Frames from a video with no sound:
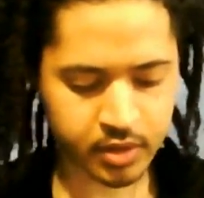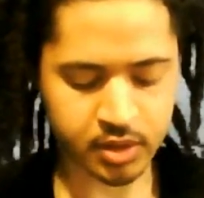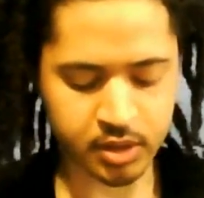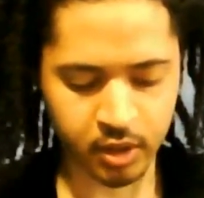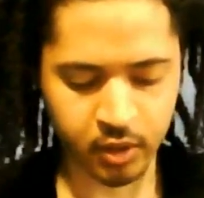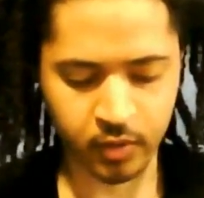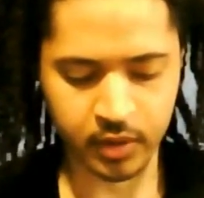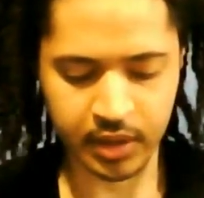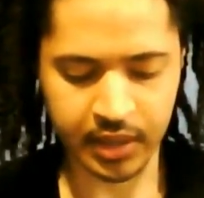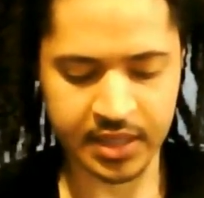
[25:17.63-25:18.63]

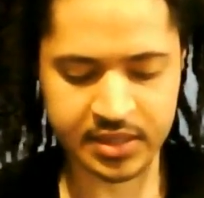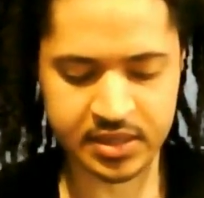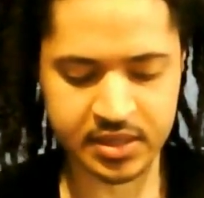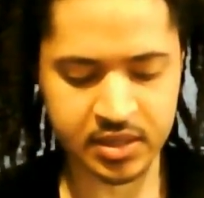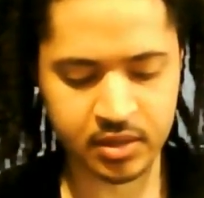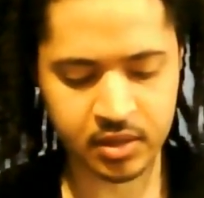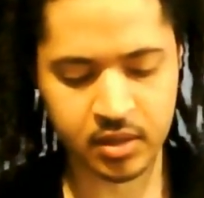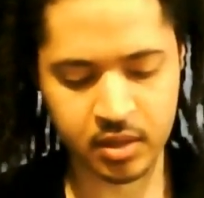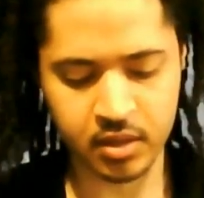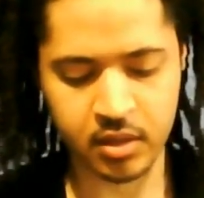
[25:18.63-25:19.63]
So let's
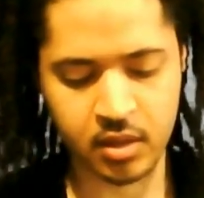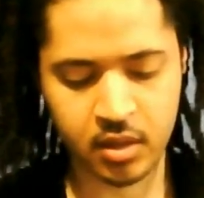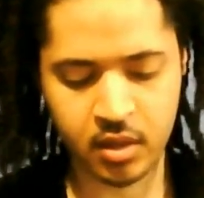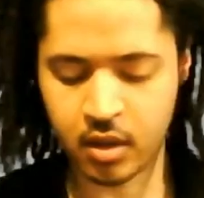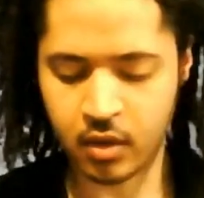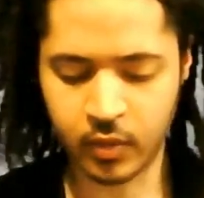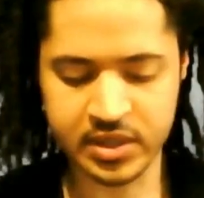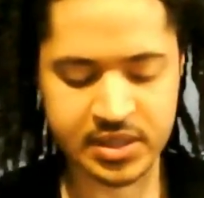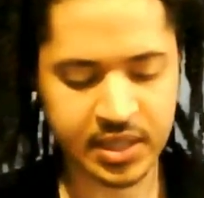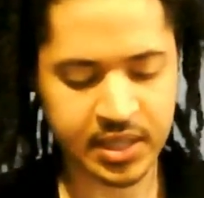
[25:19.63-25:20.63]

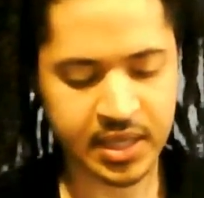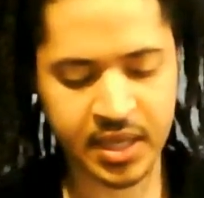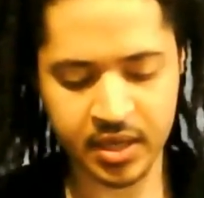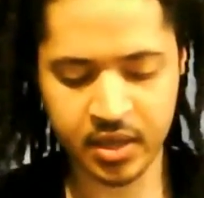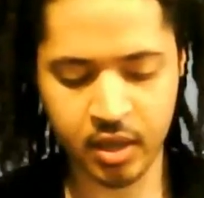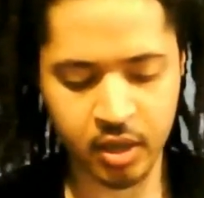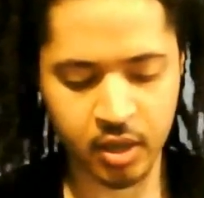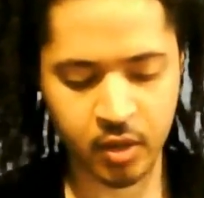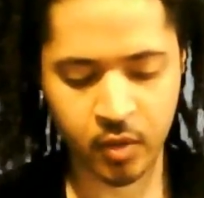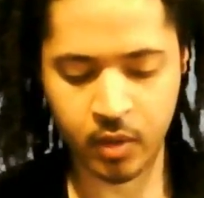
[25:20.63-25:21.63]
Once again, you
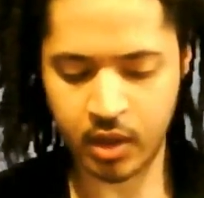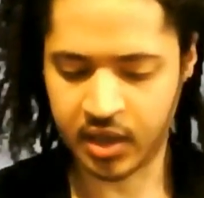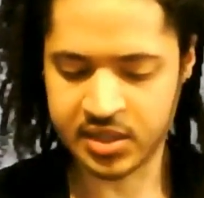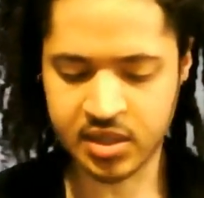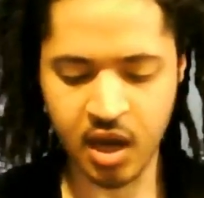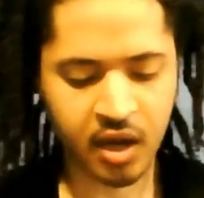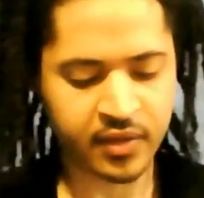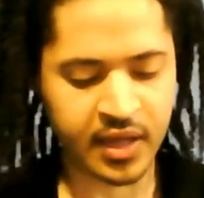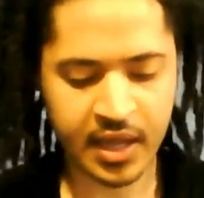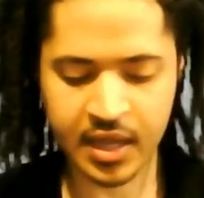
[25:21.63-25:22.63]
know, let's call on
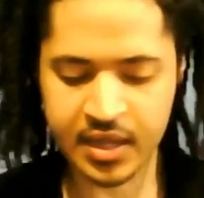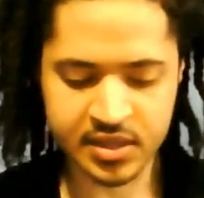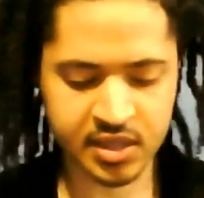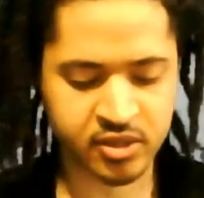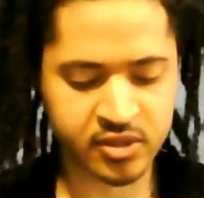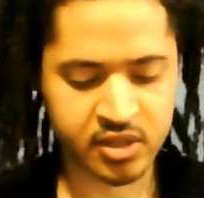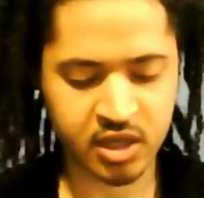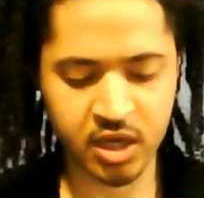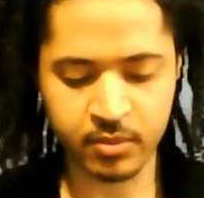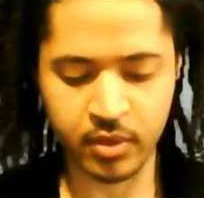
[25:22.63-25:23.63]
the ancestors to
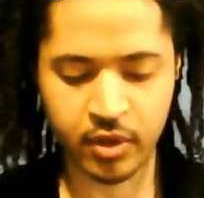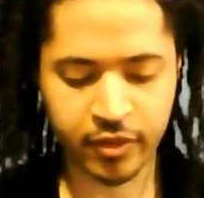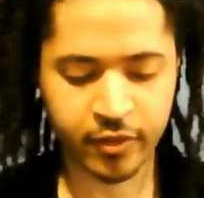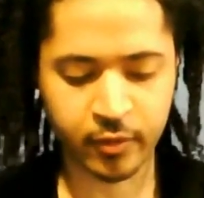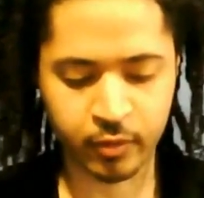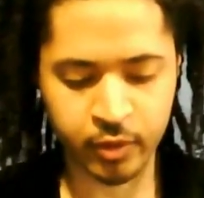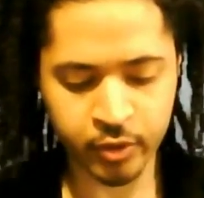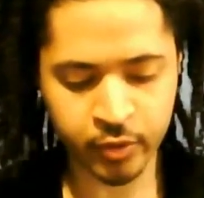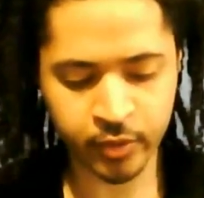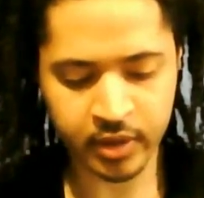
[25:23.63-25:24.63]
come
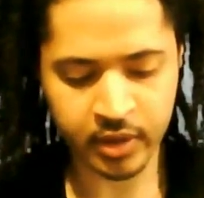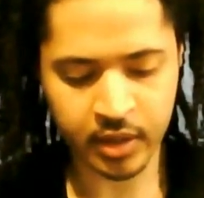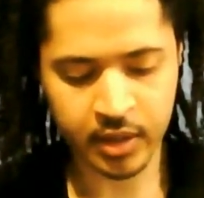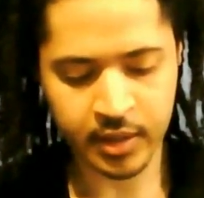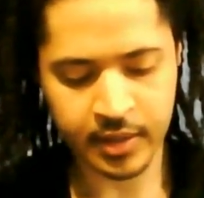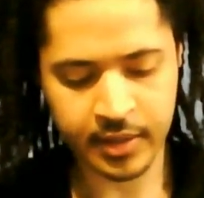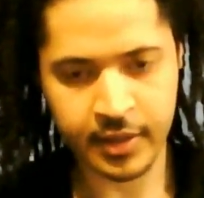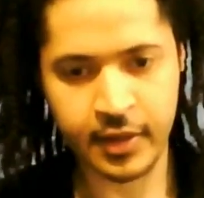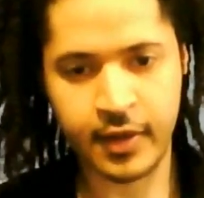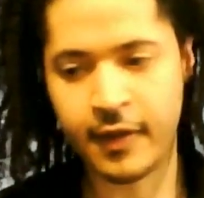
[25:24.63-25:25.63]
through
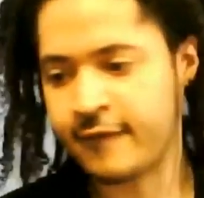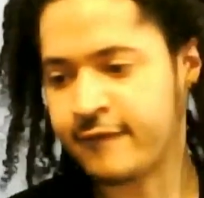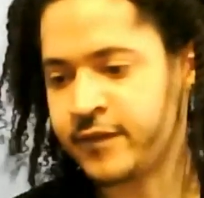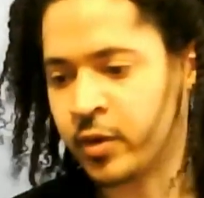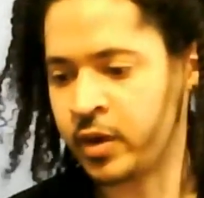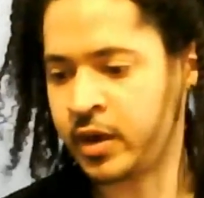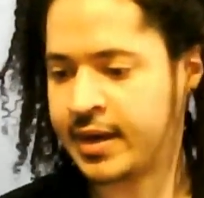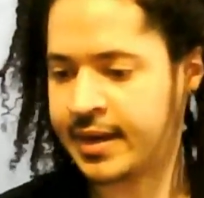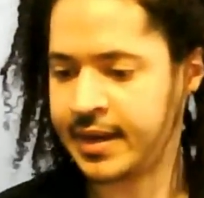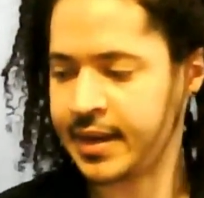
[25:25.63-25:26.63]
for